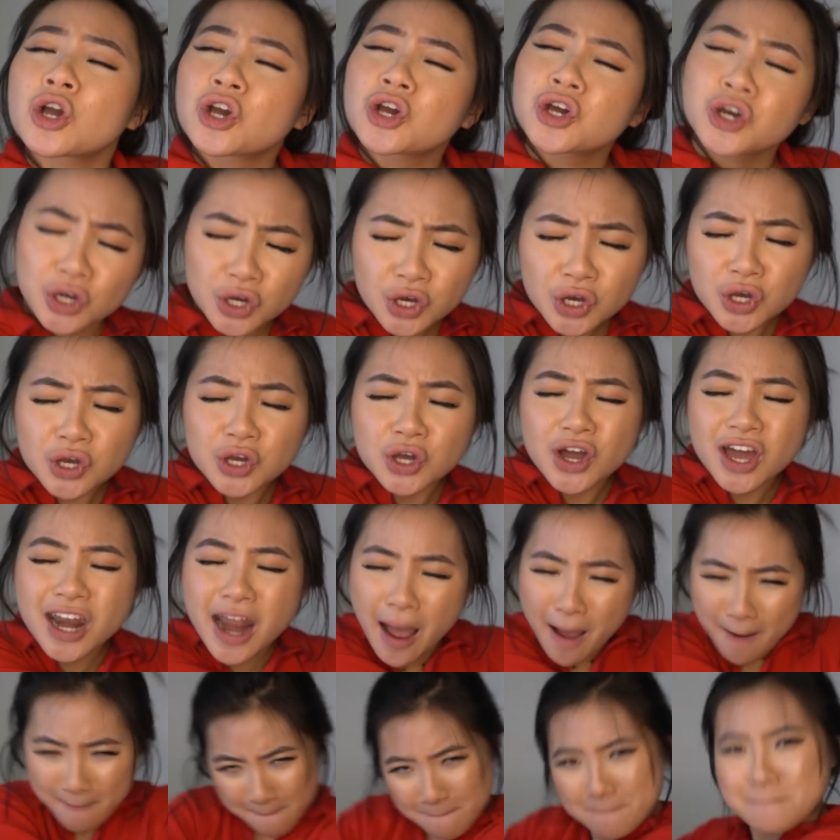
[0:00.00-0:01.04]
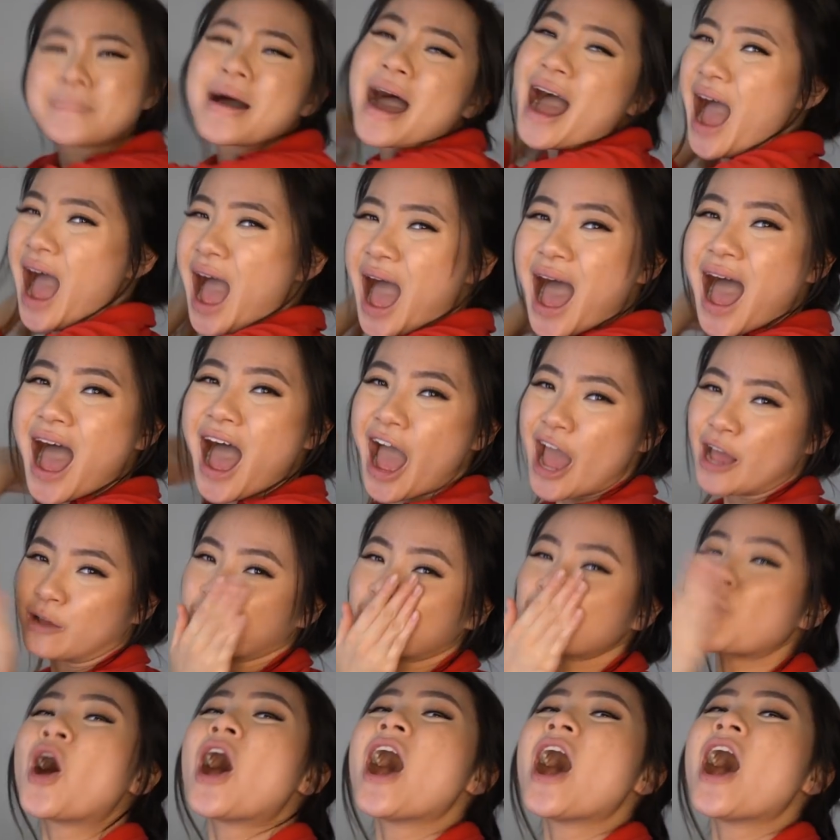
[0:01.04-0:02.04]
Goodbye.